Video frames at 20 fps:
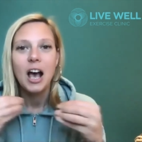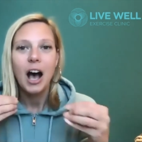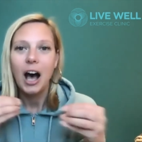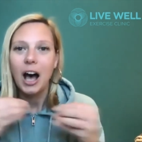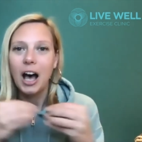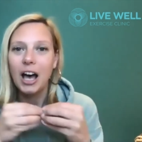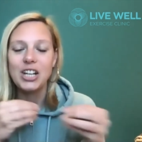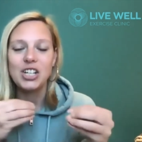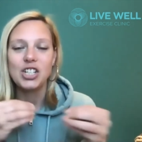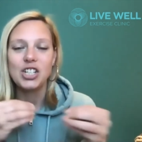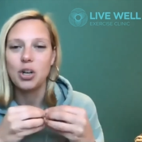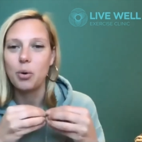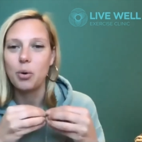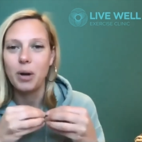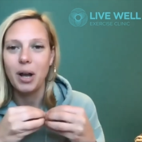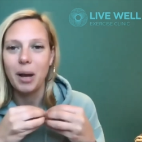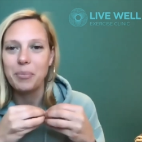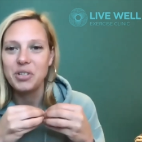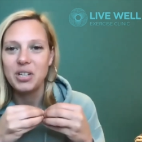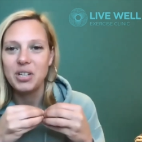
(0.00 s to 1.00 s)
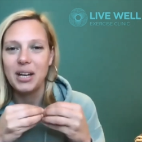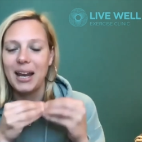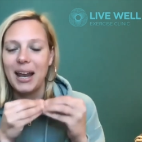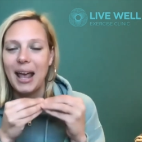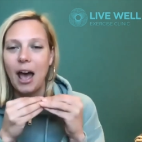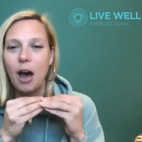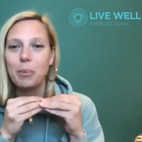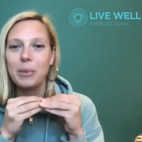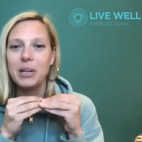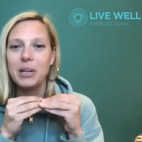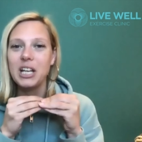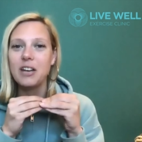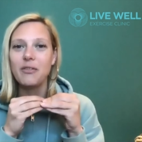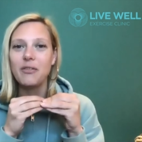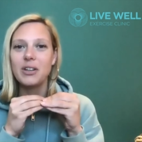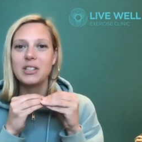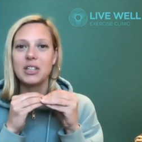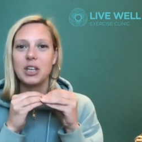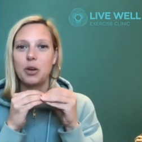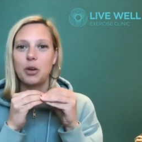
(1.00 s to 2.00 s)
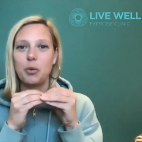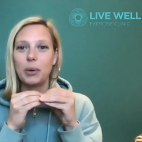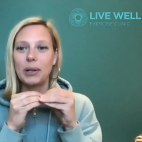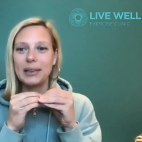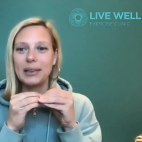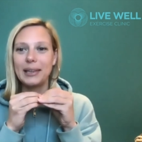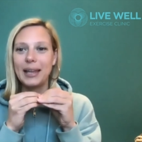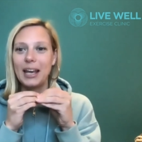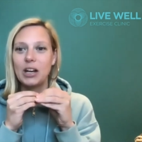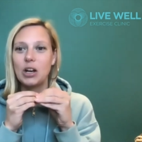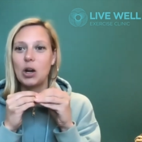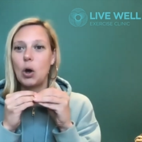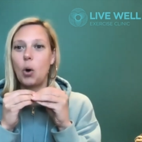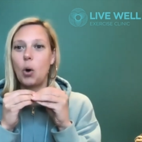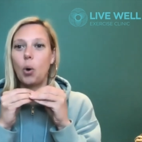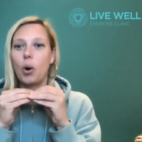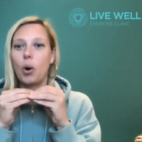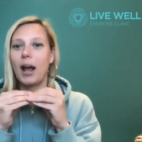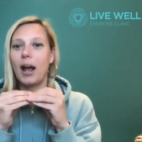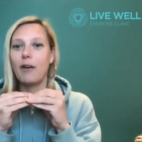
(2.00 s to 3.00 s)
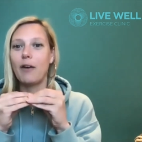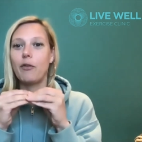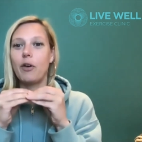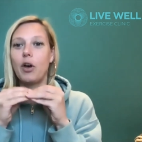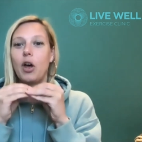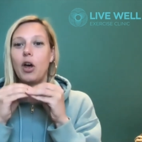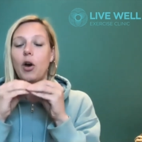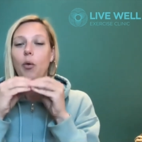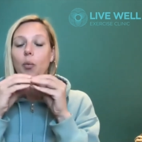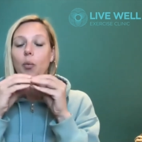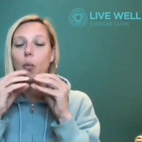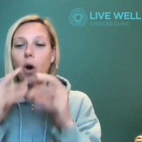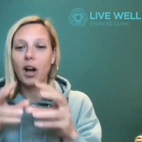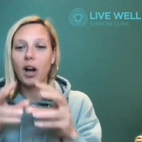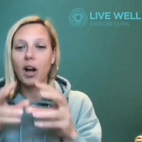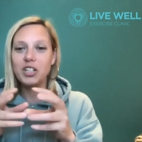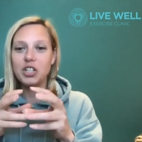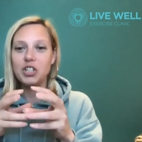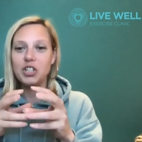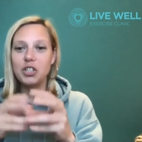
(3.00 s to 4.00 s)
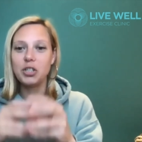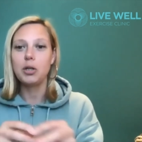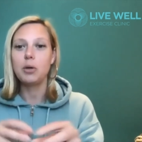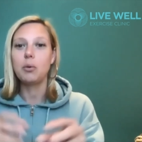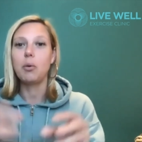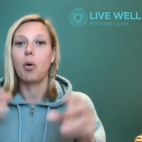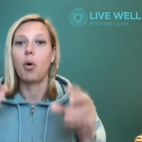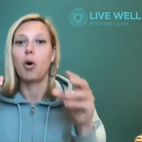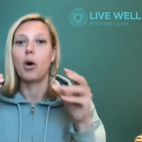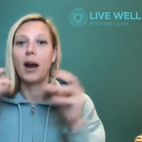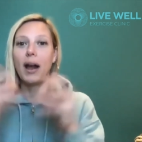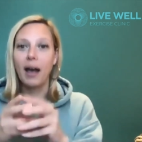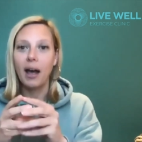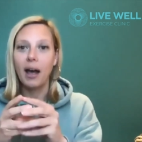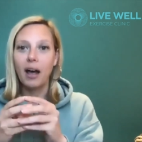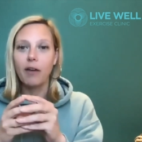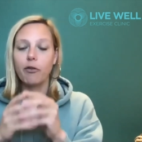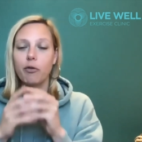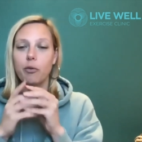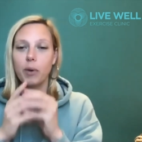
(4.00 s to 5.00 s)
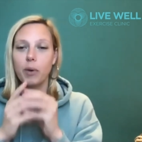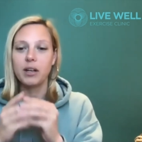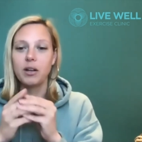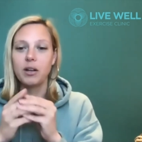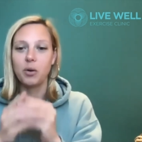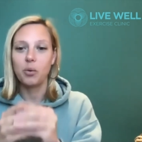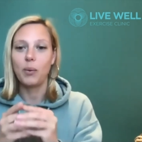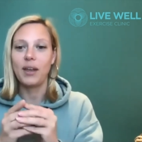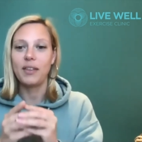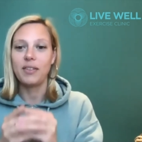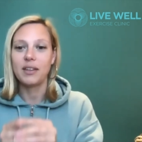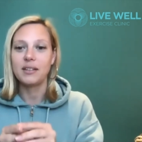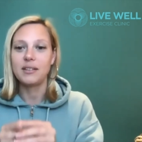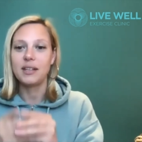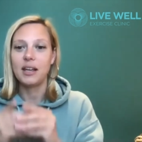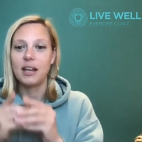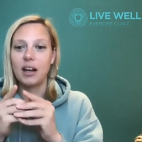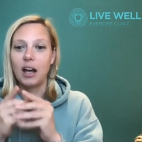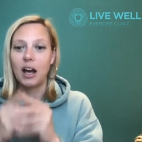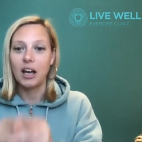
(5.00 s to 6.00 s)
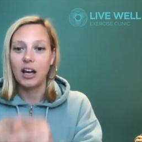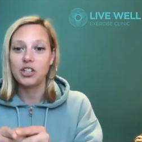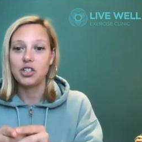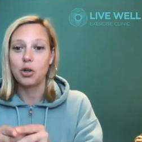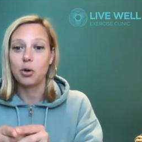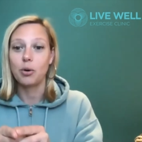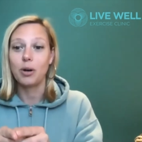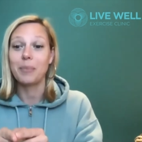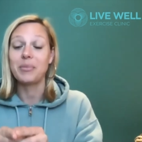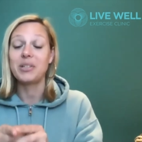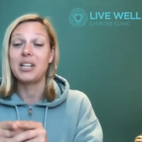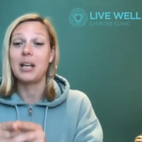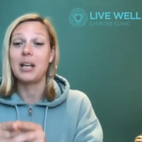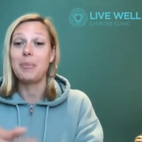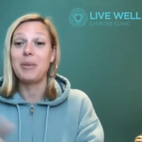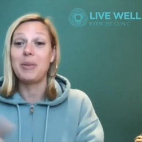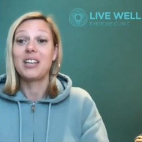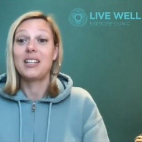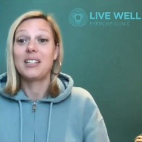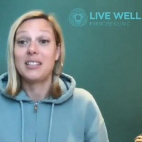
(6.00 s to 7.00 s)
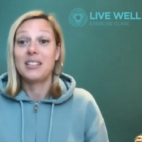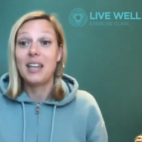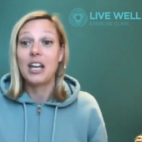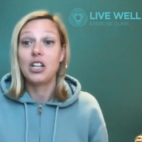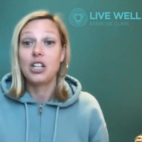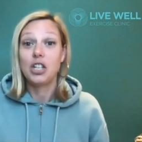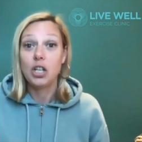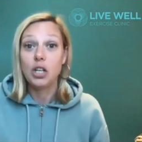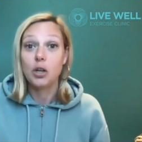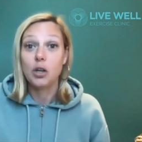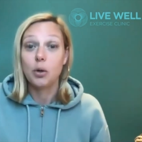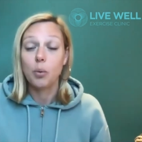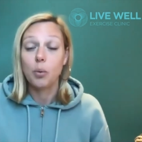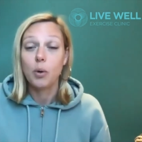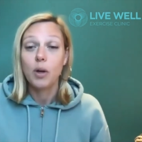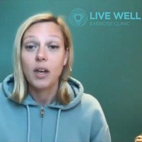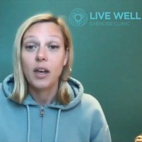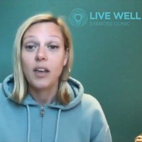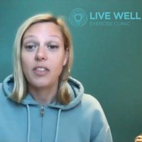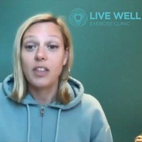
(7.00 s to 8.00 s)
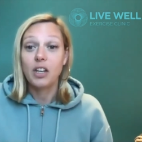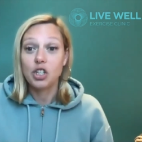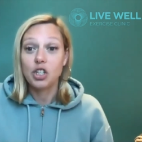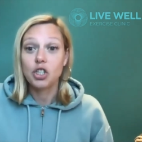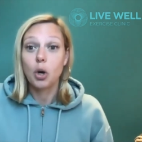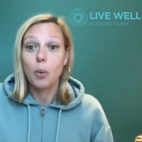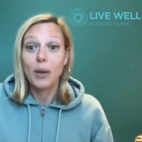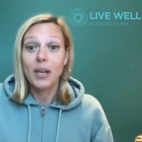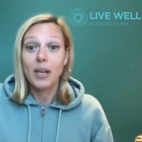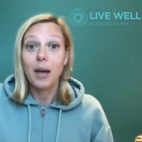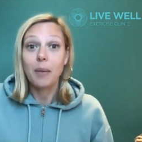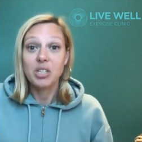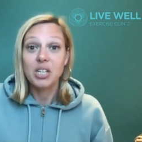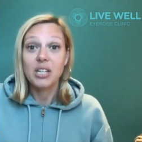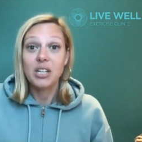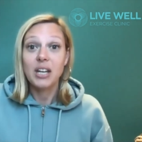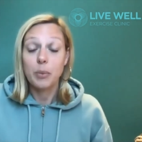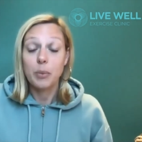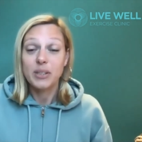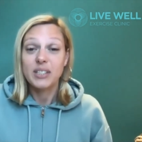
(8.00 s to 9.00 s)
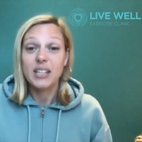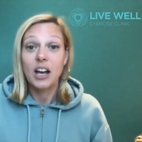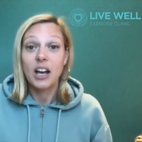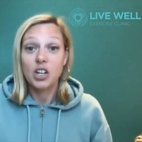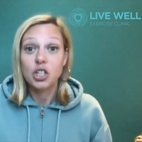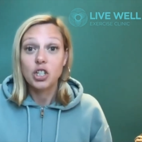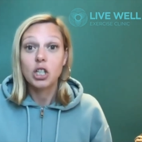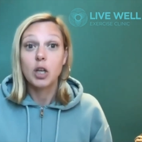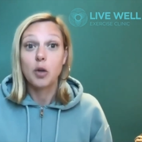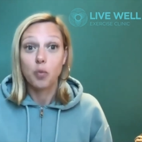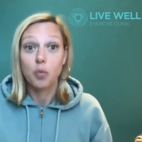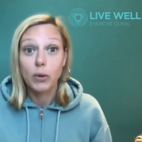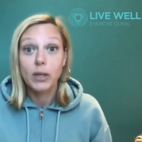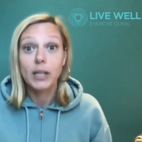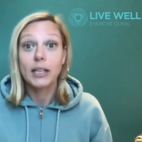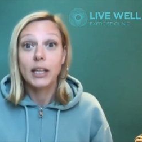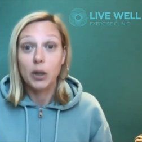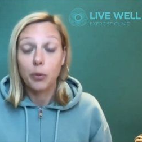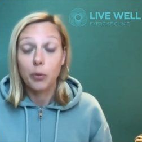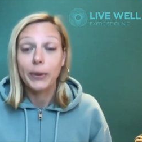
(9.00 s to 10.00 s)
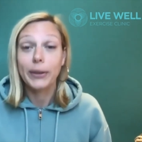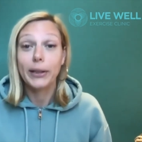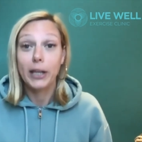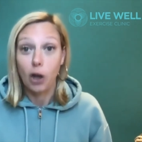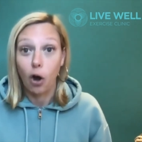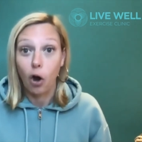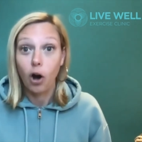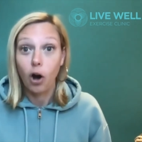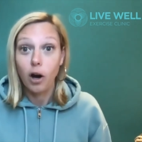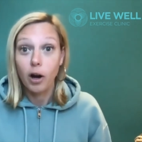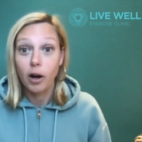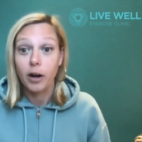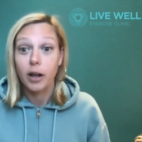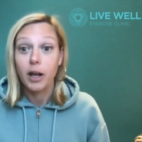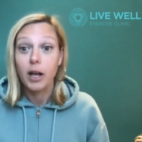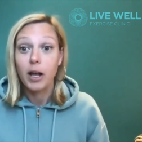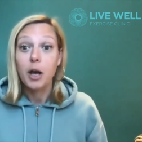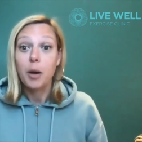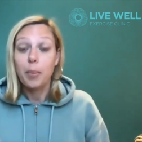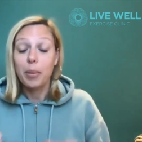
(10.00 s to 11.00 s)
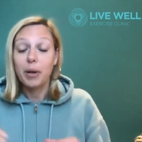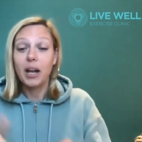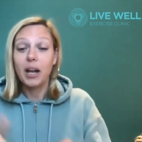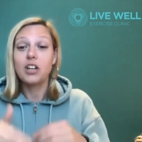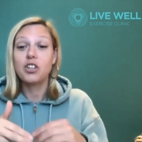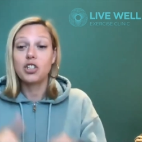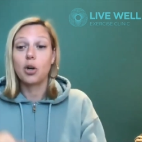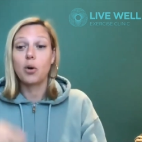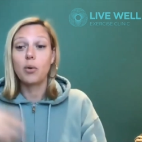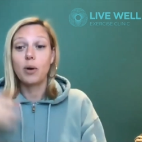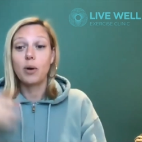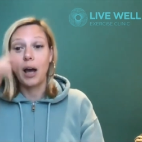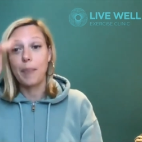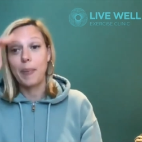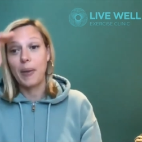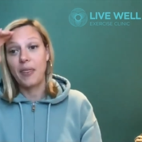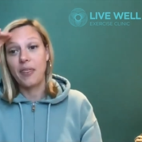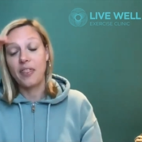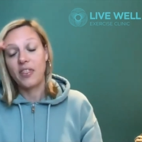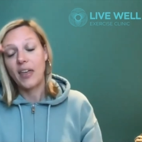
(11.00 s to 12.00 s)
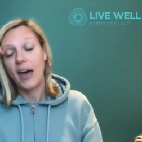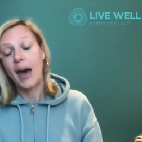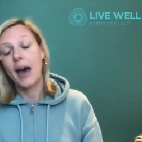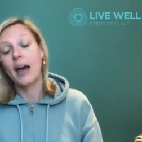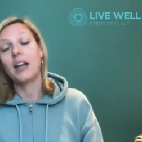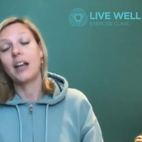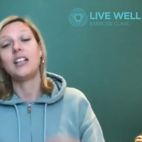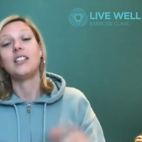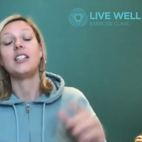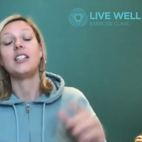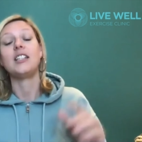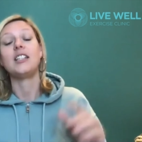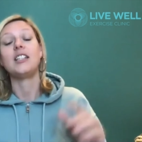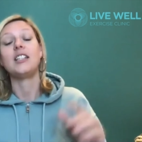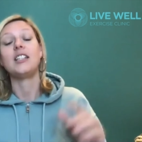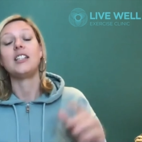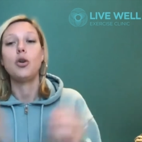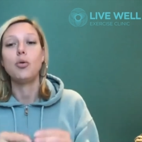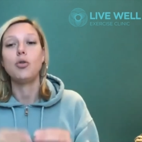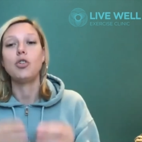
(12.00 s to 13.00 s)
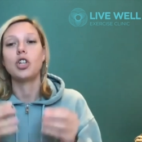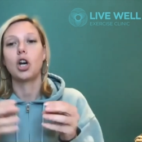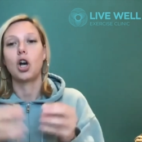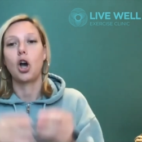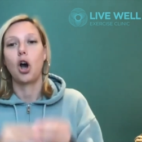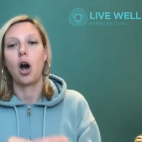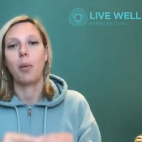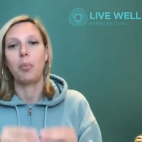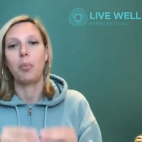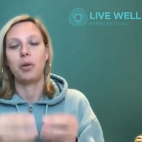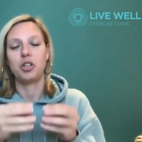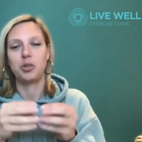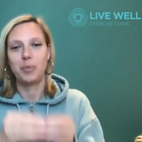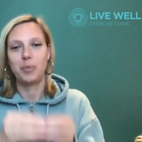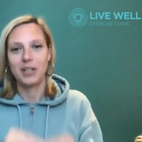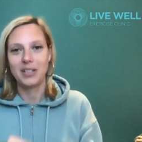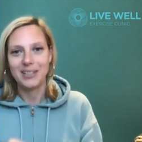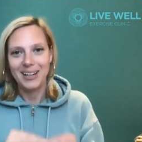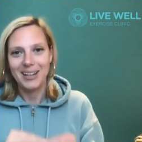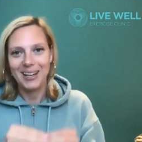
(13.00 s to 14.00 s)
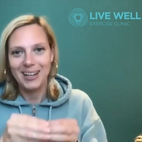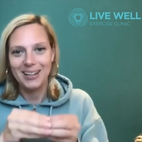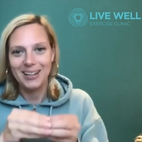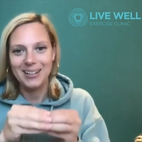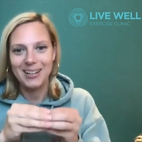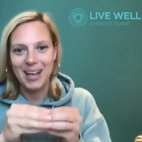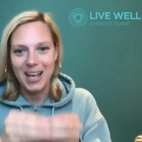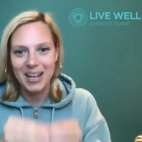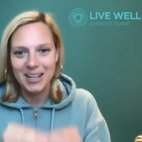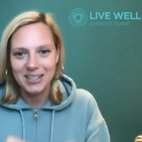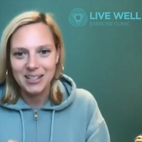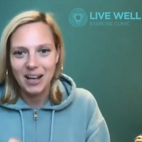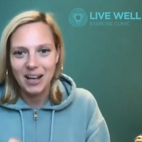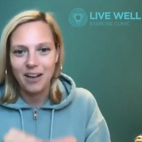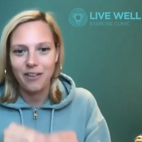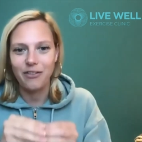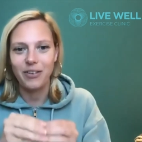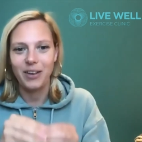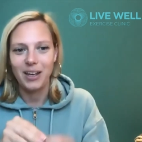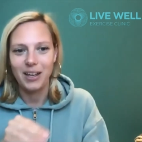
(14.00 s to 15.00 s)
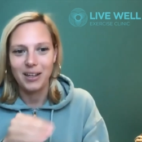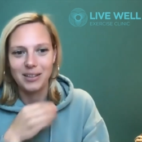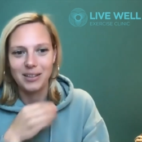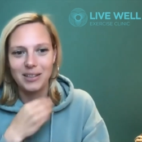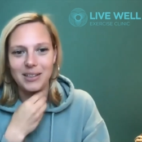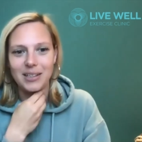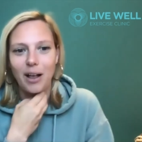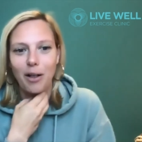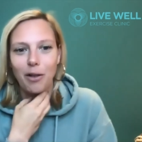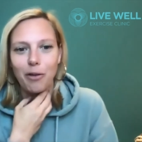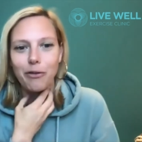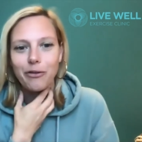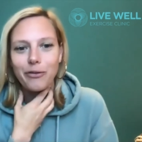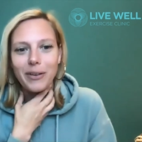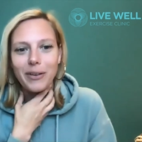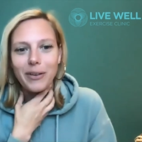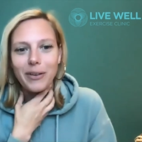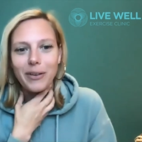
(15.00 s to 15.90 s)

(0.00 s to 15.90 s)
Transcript: I showed up today. How many of us can relate or have wanted to or have written a win that said, I showed up today, because they knew that showing up today was actually really, really hard, but I showed up, and that is a huge accomplishment in and of itself.